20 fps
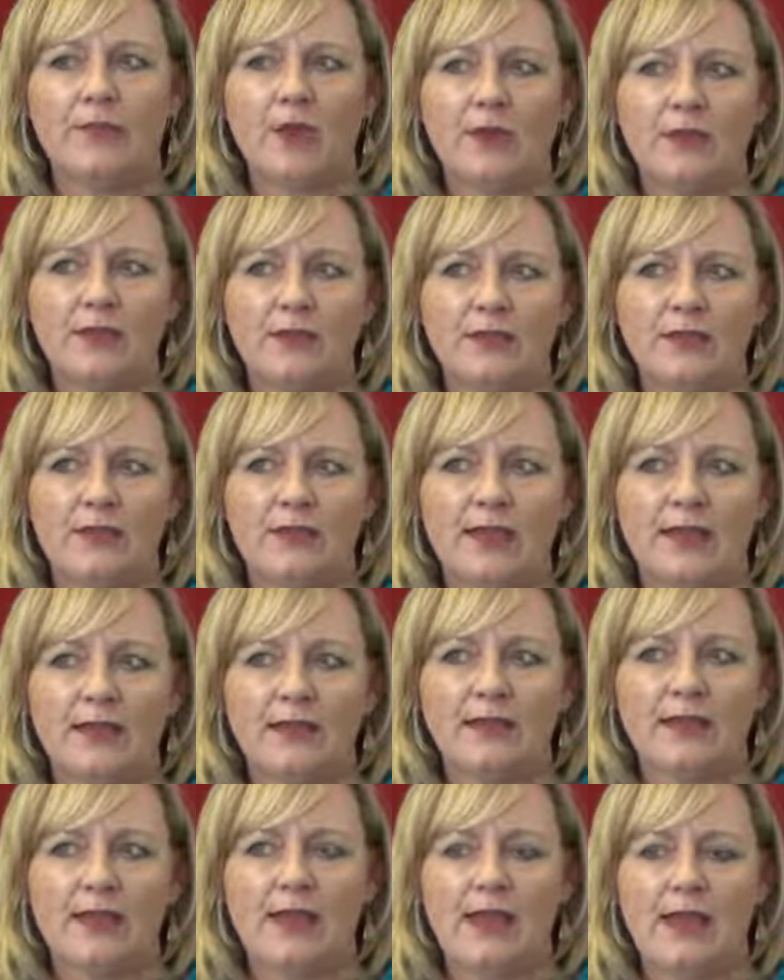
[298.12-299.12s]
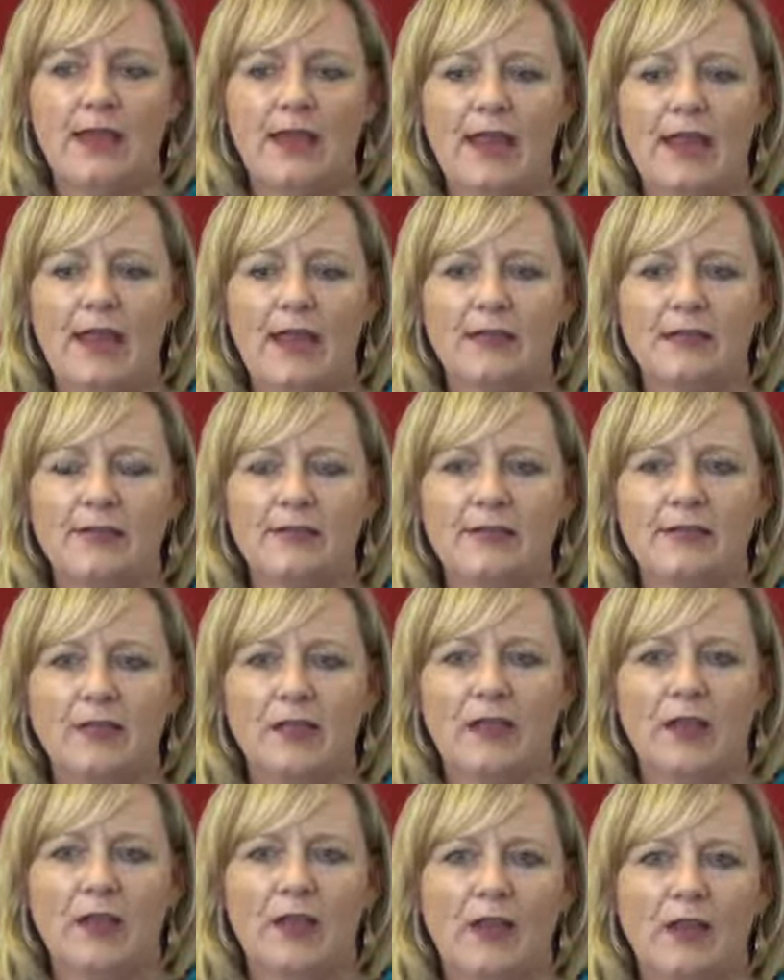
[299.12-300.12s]
over the day today, and
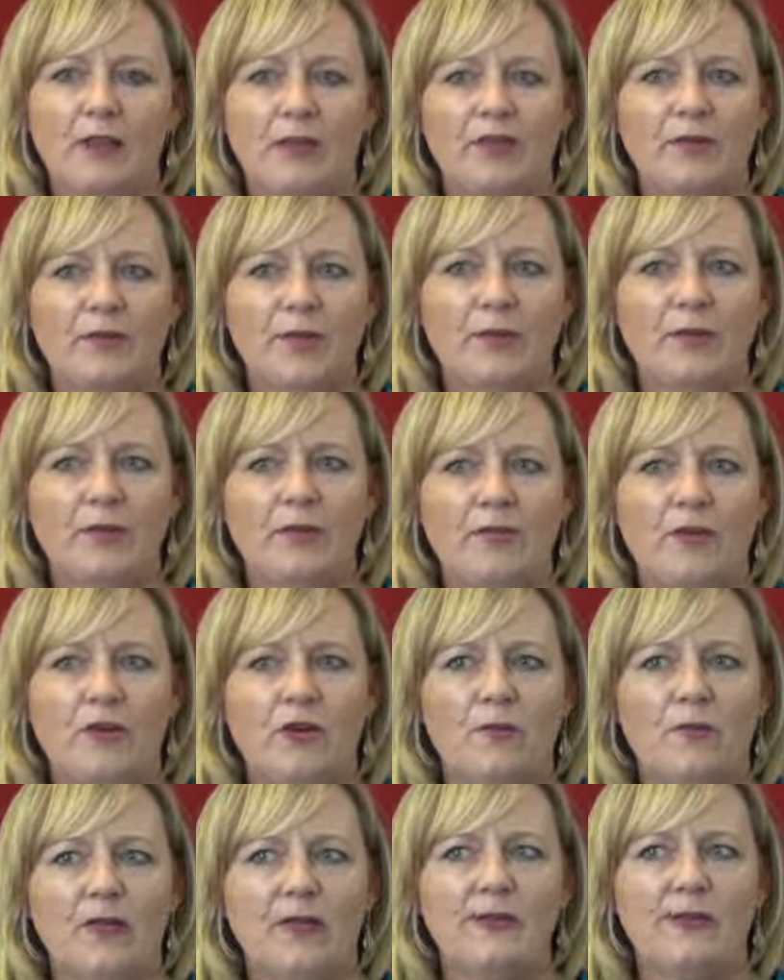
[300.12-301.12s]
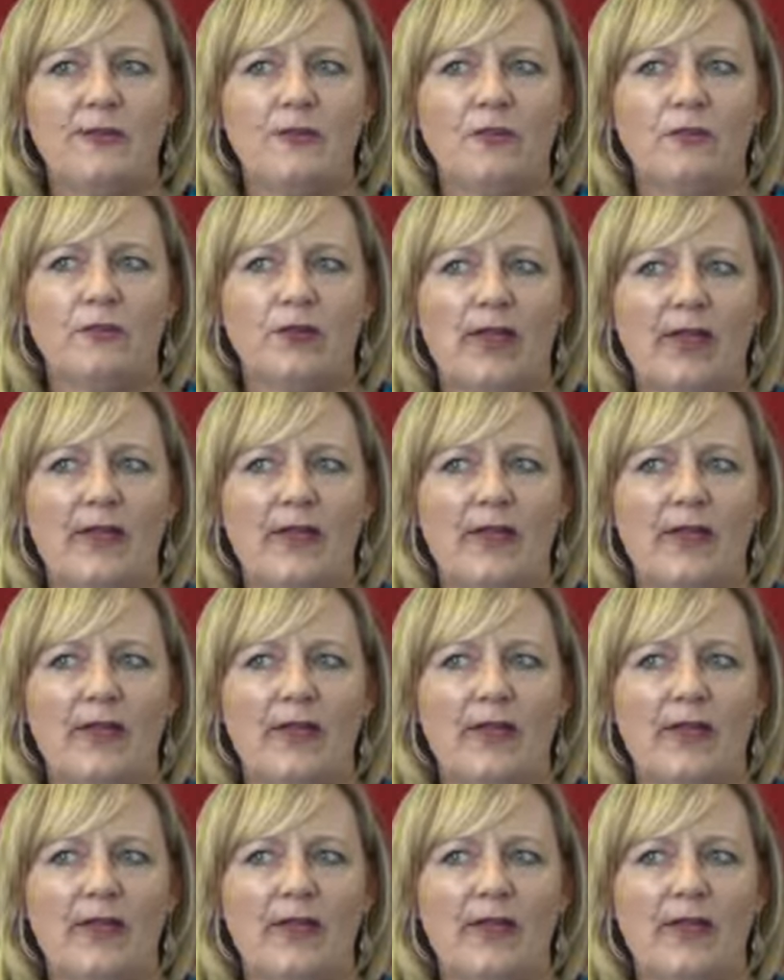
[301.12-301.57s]
a lot of people have commented on